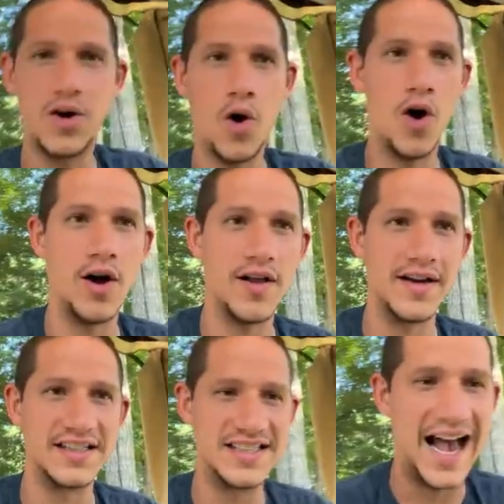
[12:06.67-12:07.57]
call an
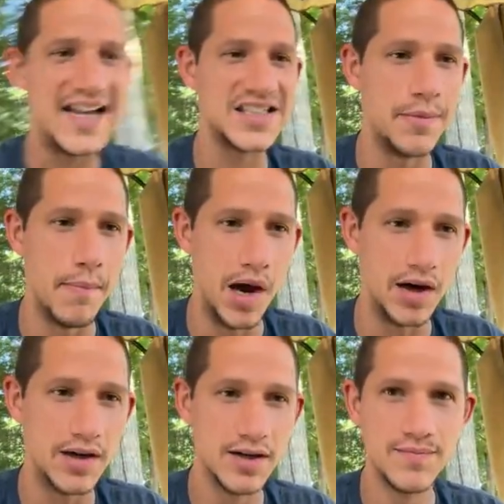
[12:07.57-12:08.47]
assassin
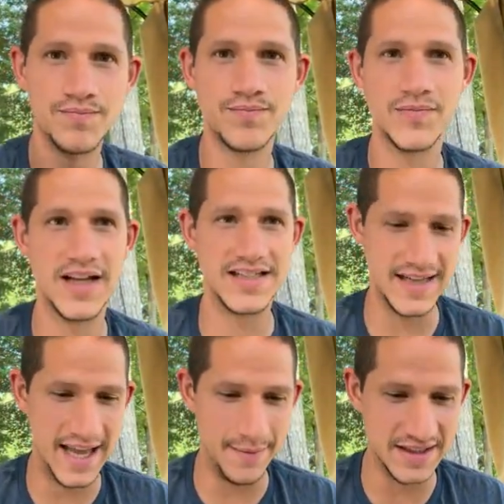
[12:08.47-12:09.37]
bug. Its
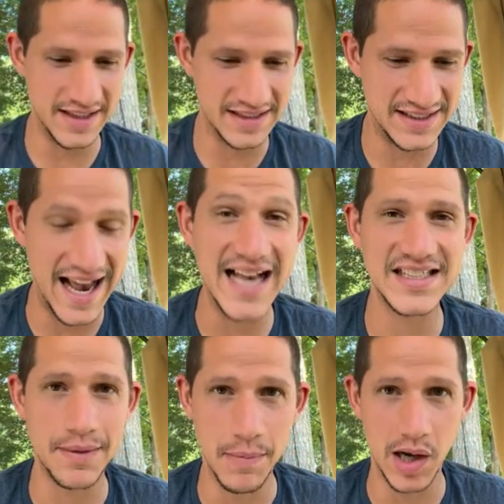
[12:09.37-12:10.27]
name is an
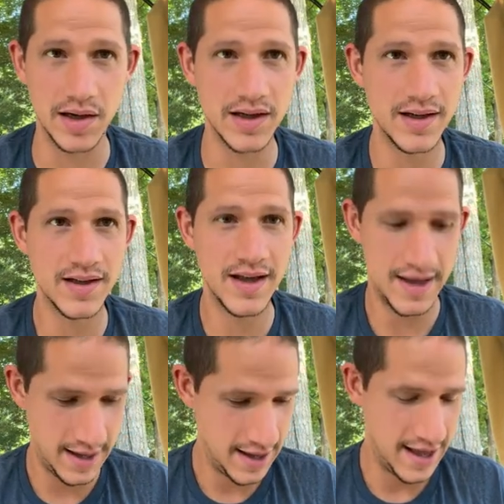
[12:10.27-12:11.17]
assassin bug.
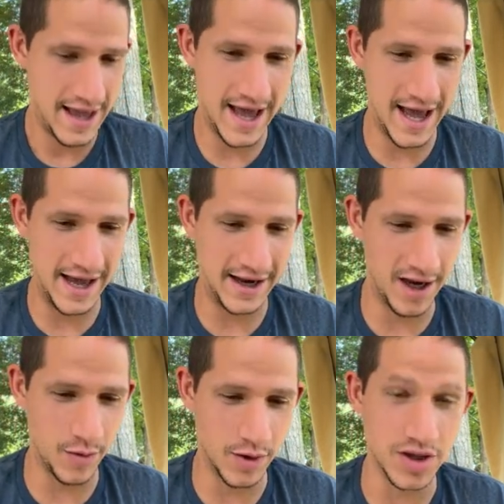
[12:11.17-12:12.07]
And
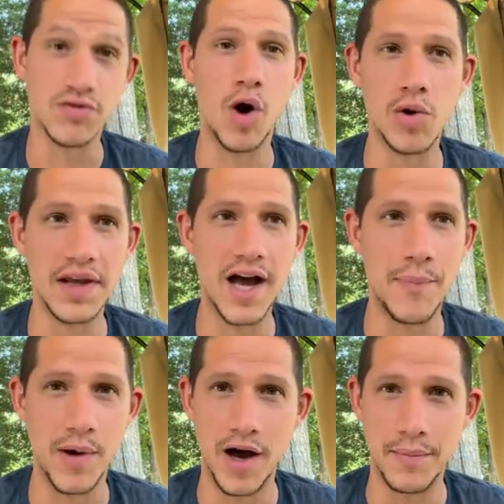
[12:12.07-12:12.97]
it was rolling
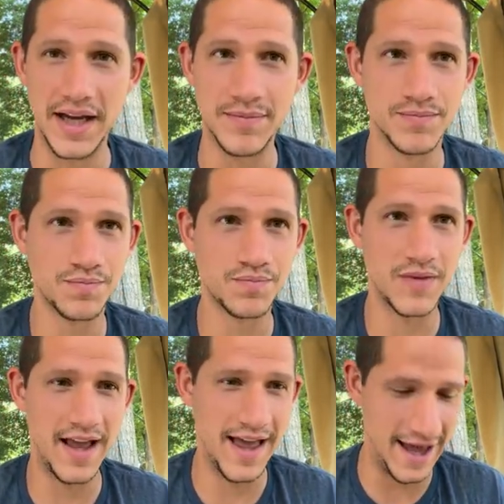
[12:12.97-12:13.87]
up on me.
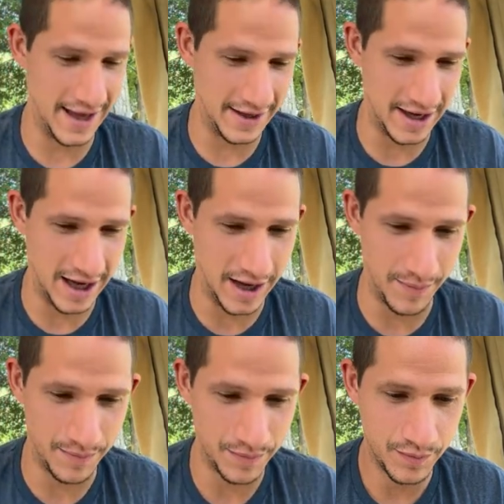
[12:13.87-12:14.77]
And
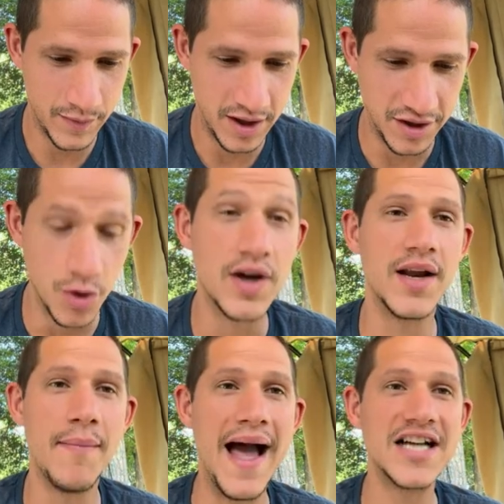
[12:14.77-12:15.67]
um, you could
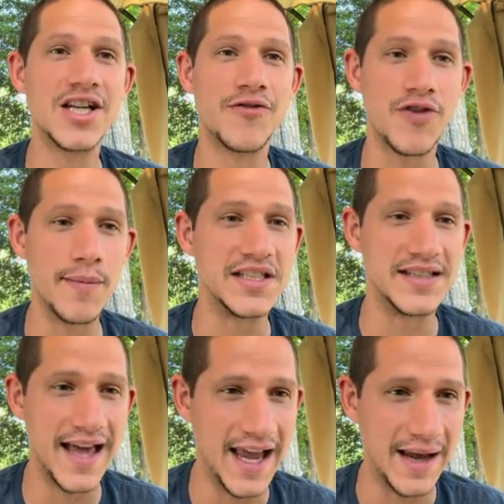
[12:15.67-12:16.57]
imagine from its
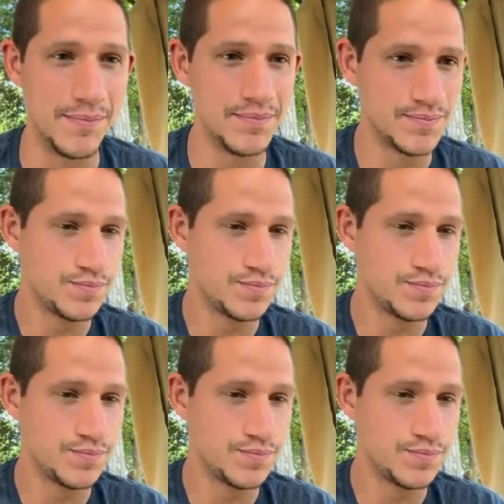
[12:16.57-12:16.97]
name